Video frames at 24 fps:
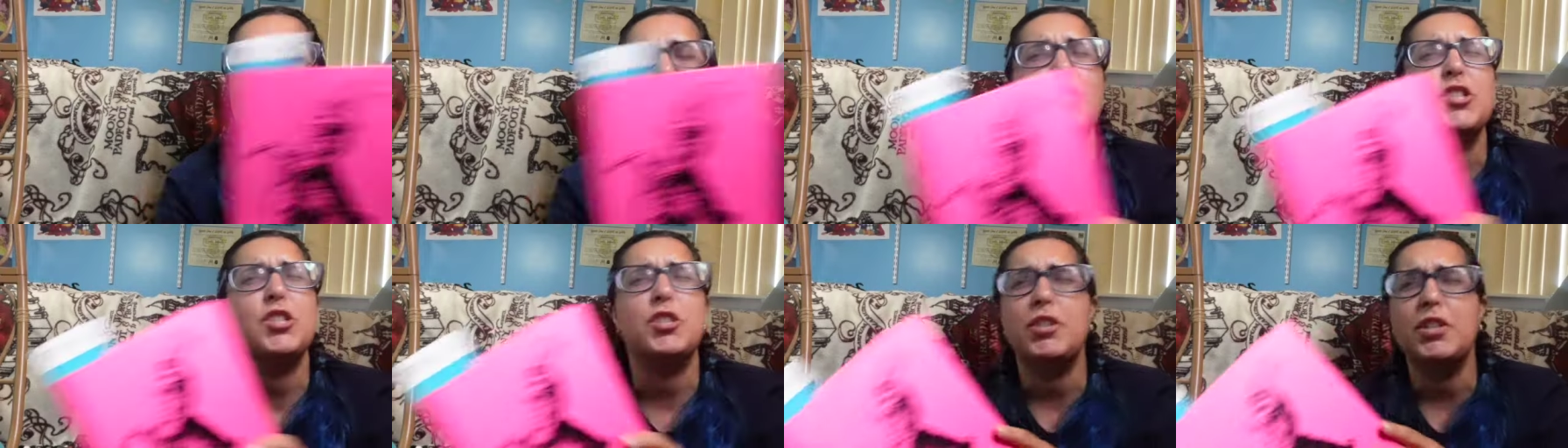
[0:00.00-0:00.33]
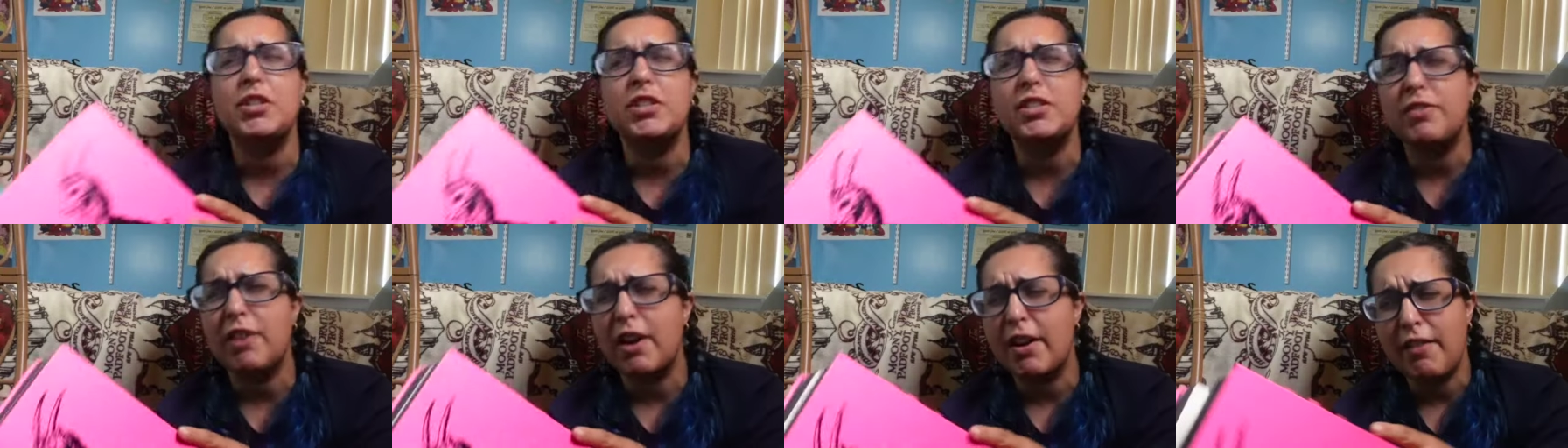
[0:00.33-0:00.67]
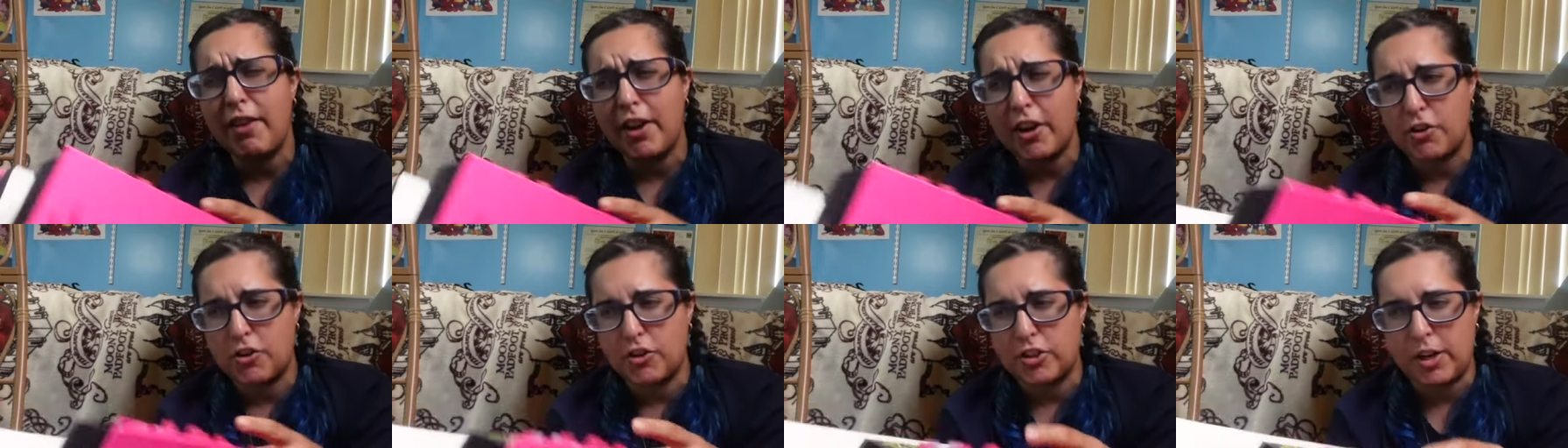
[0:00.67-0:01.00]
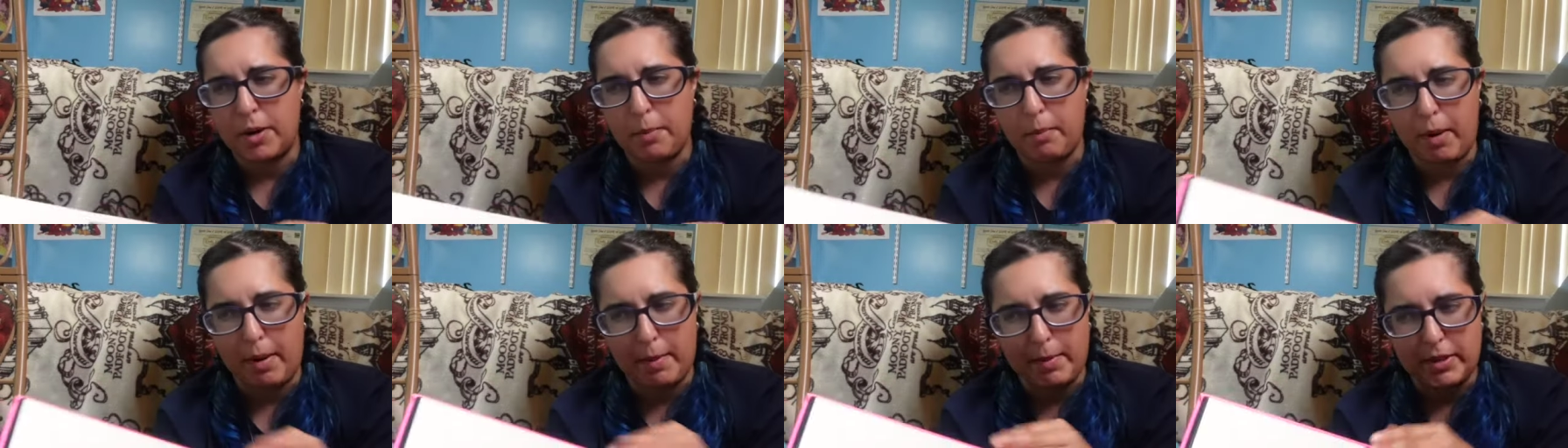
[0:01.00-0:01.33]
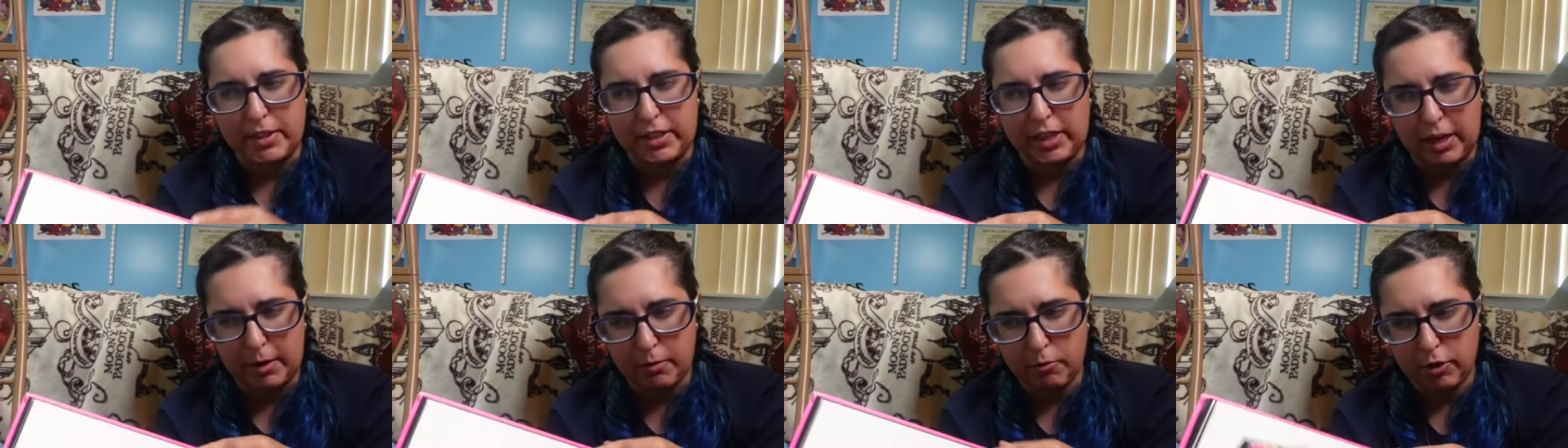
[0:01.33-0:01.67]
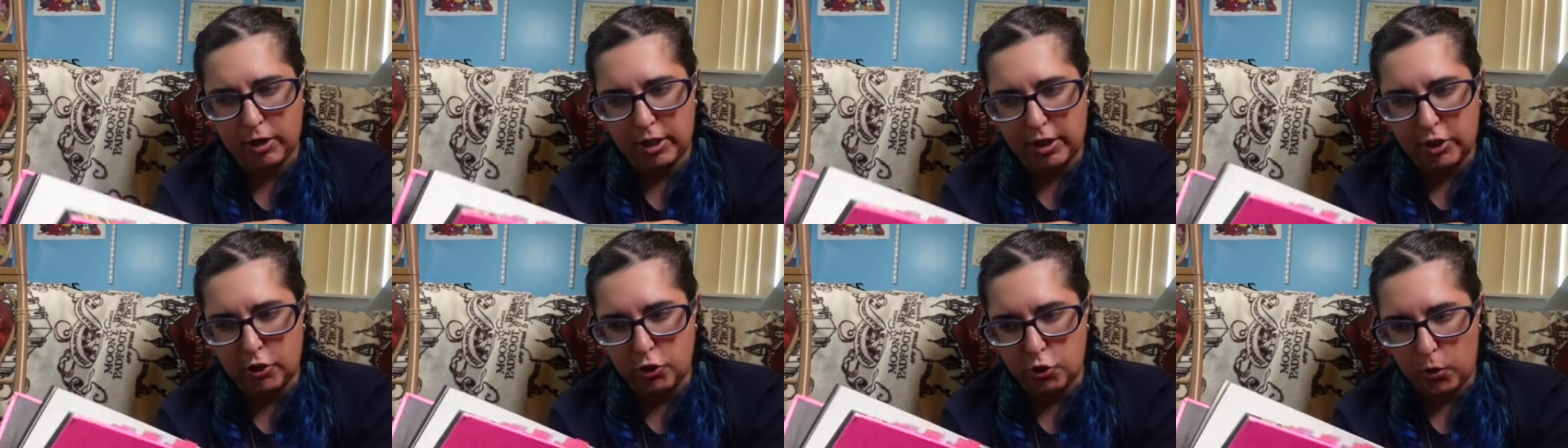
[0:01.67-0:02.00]
It's just, it's very, very interesting premise. Like, I'm
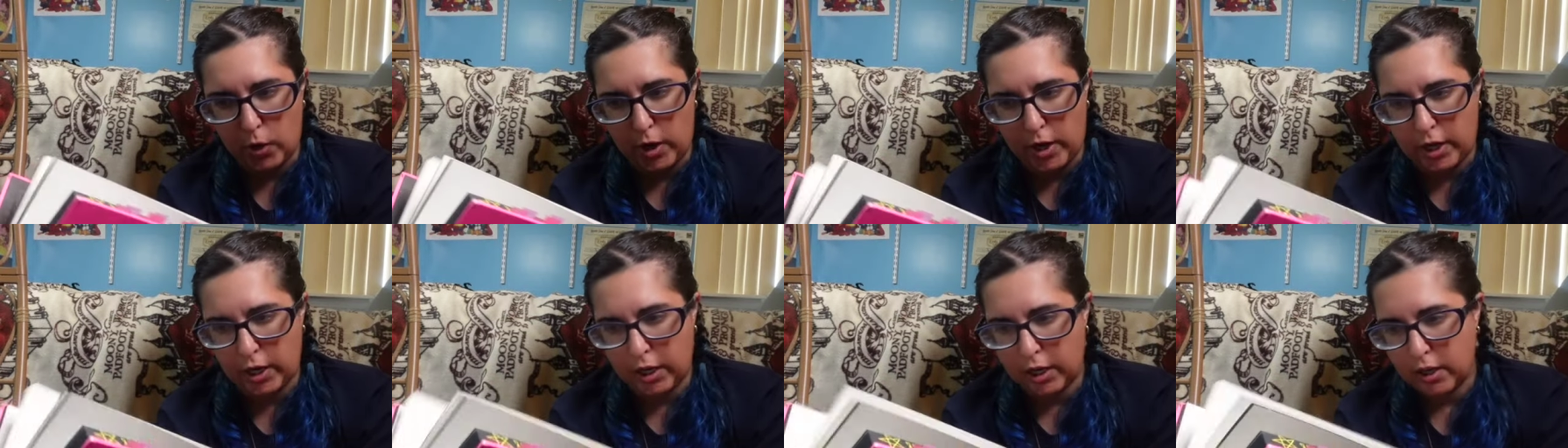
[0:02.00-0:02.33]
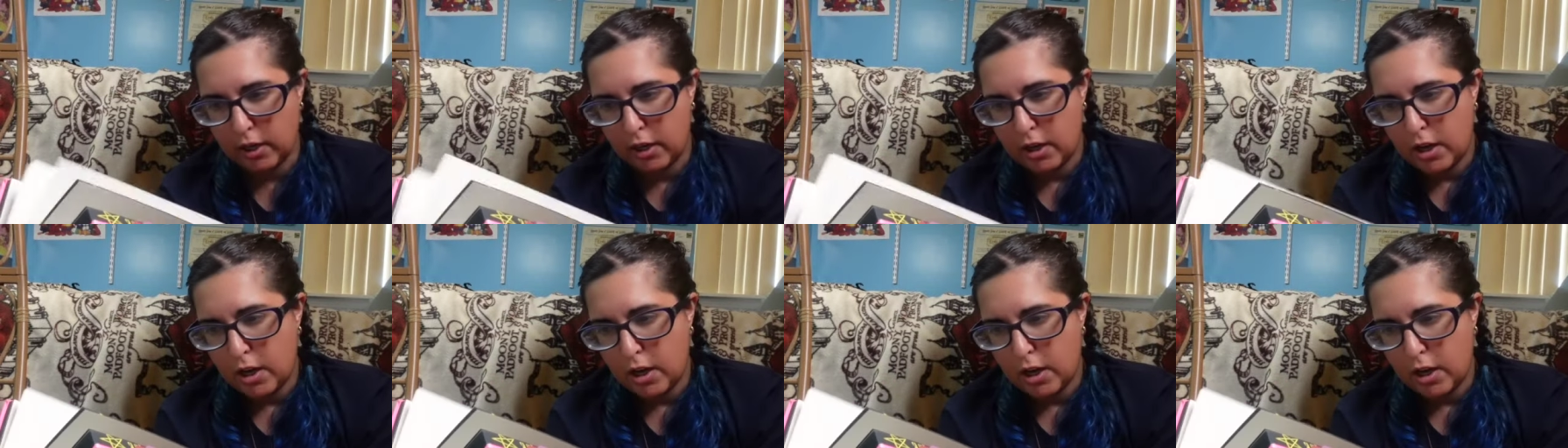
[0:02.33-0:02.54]
really enjoying it.